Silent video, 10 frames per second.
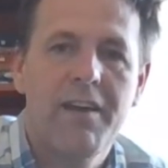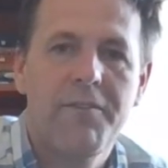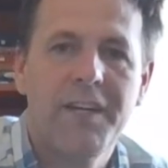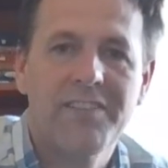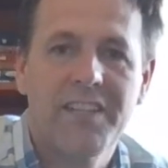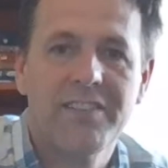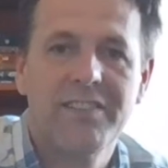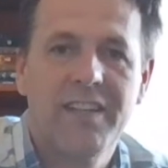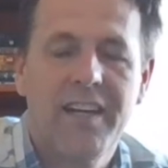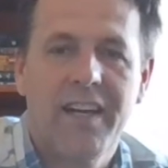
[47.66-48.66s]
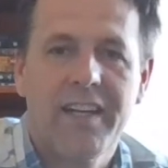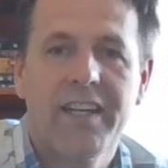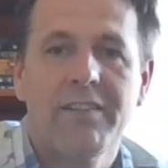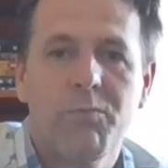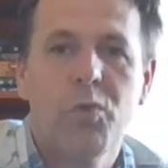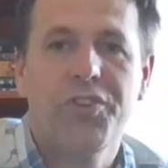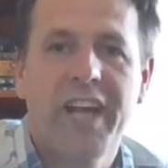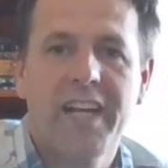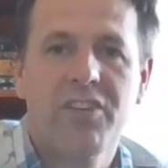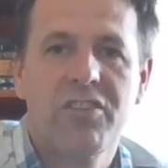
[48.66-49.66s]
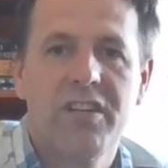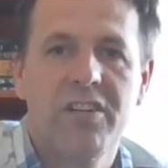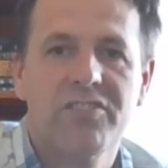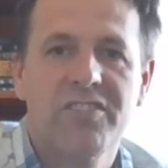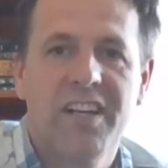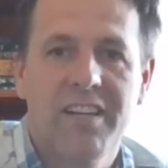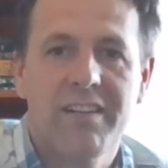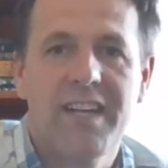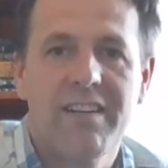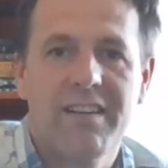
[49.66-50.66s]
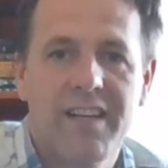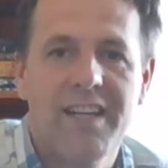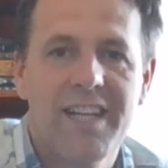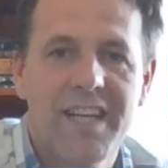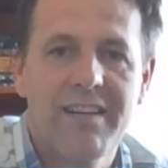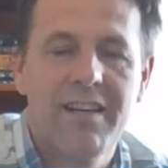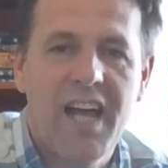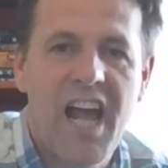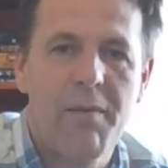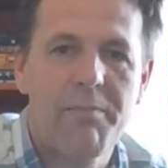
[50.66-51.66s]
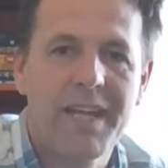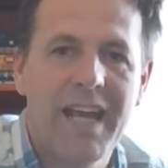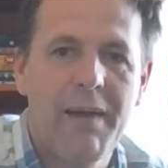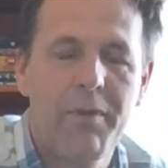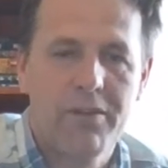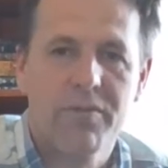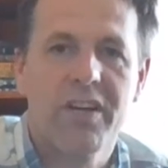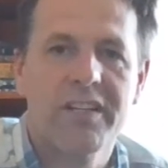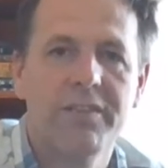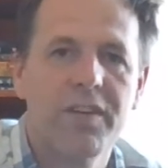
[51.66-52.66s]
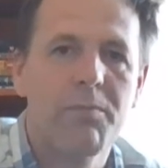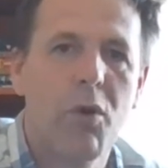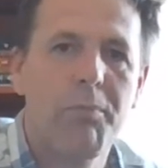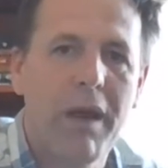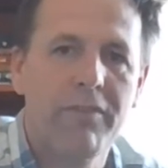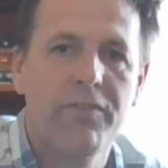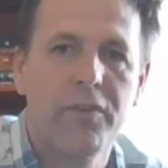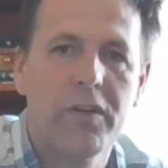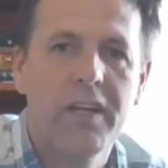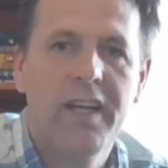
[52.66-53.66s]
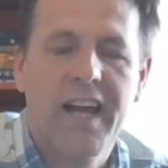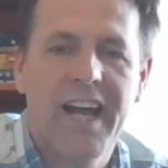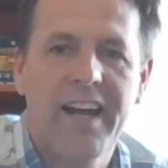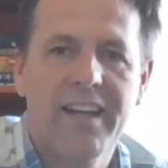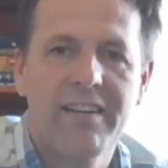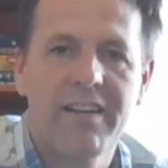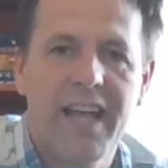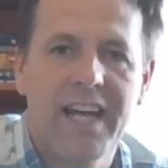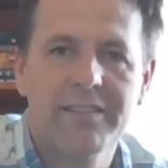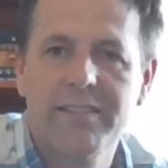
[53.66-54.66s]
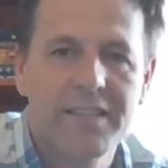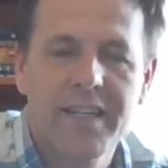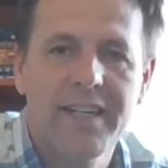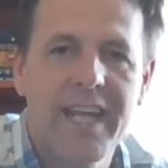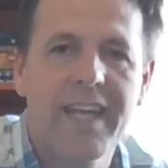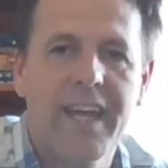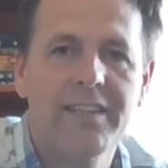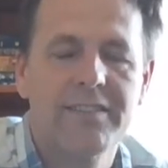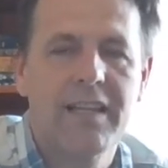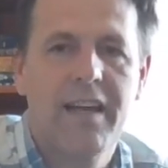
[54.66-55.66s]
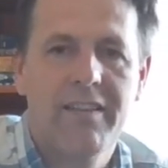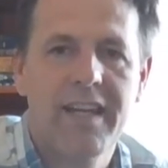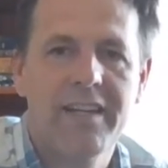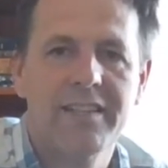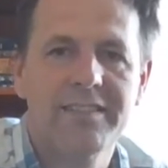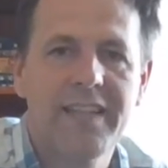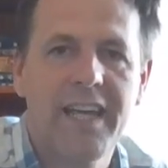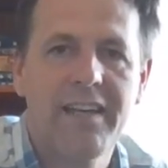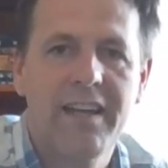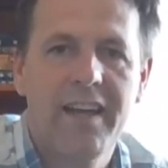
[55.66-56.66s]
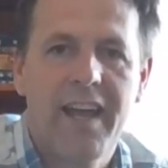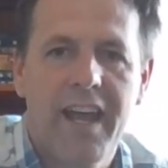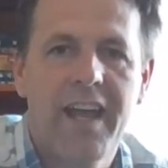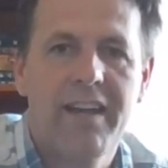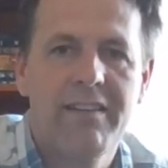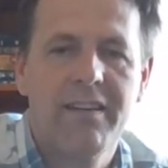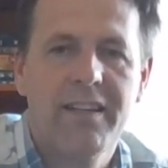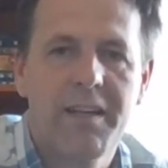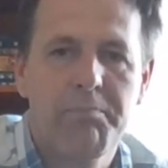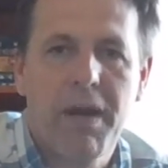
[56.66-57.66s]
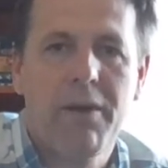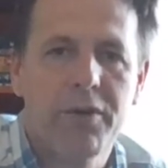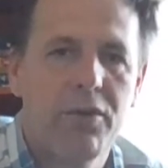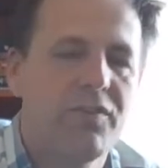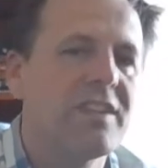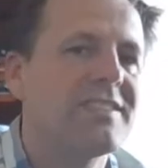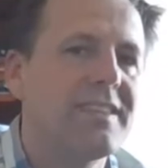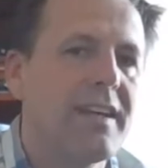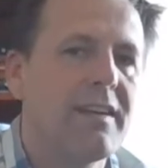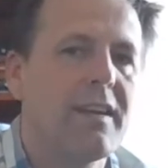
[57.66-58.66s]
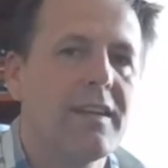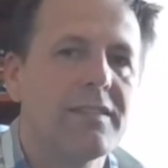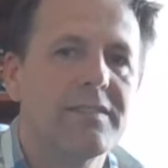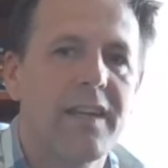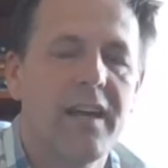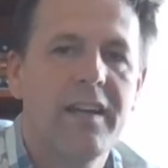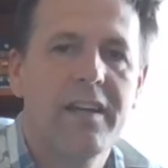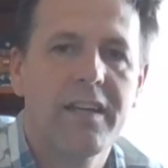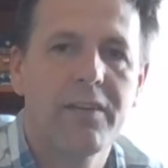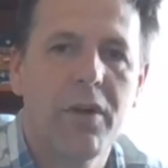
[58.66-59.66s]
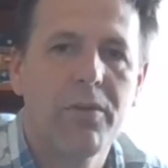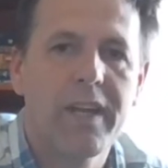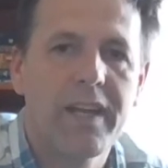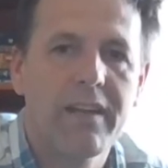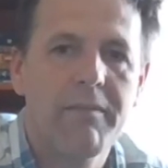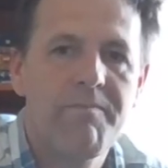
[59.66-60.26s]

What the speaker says: First is that multinationals did indeed become relatively more powerful in the last decades than the state, and the power of the state is eroding.